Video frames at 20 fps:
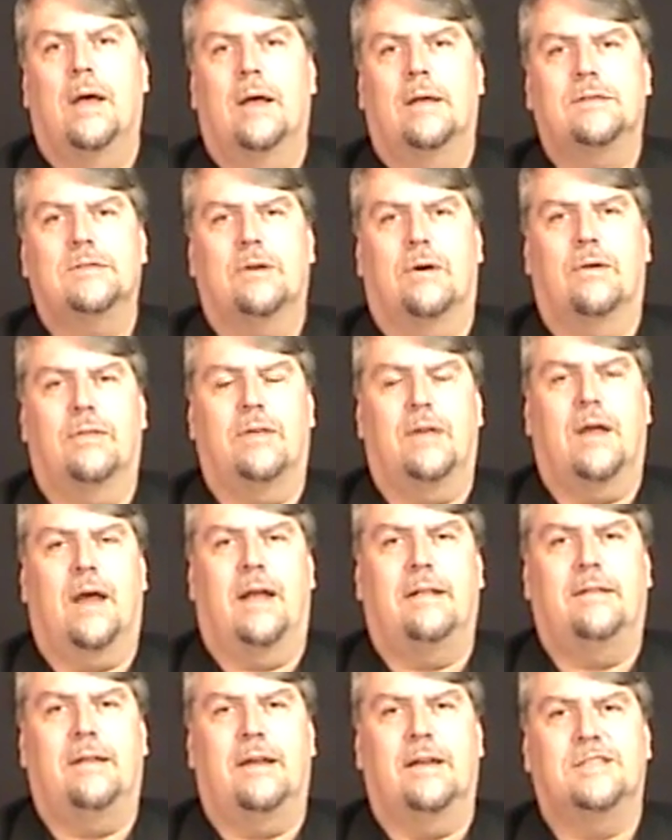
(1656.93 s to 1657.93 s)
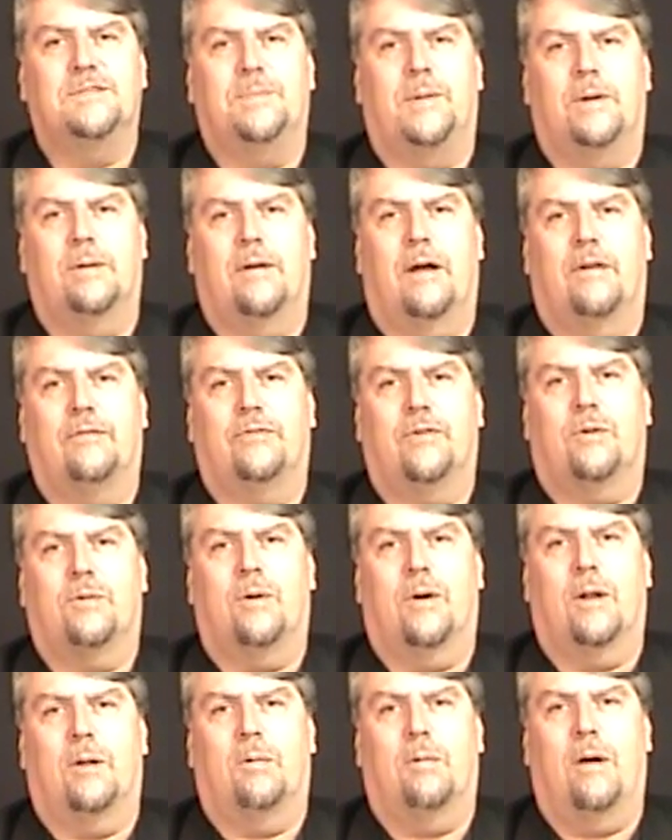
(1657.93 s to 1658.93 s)
So the idea has been around for
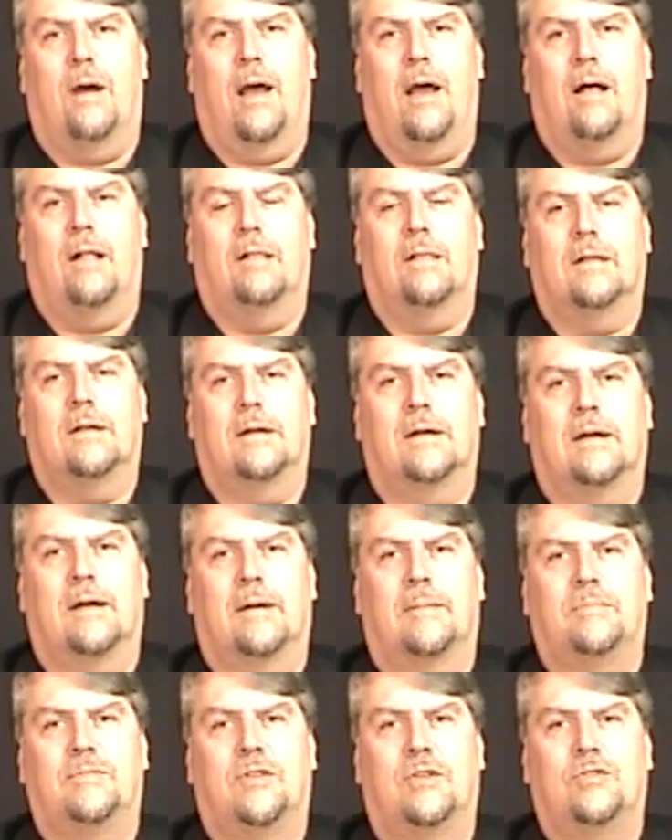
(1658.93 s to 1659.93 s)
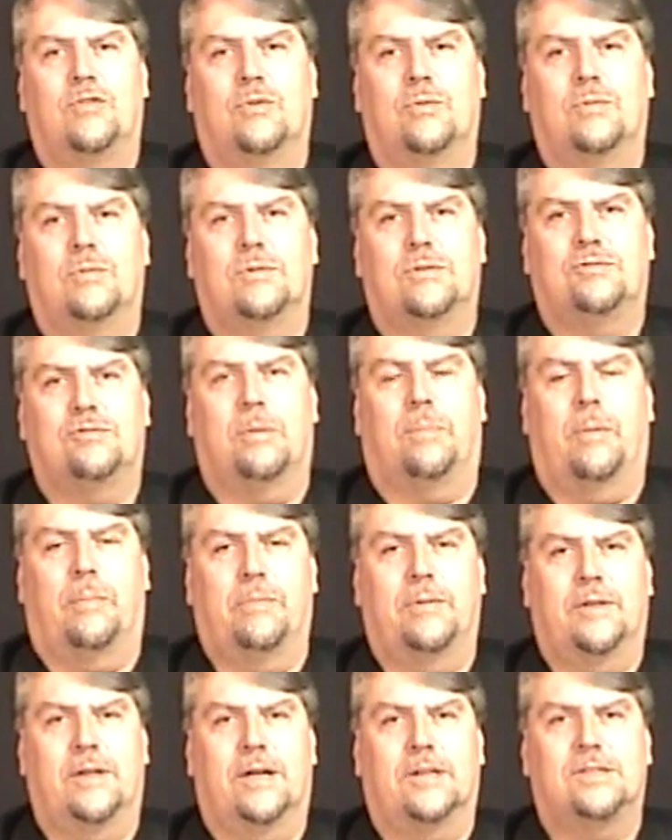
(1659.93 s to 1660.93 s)
quite a while to do triple
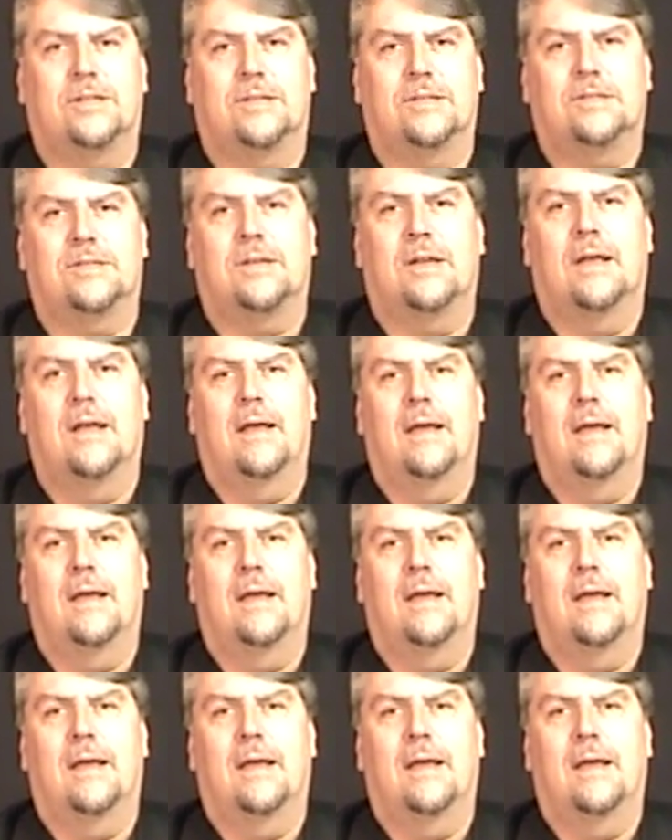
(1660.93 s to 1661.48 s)
predictions,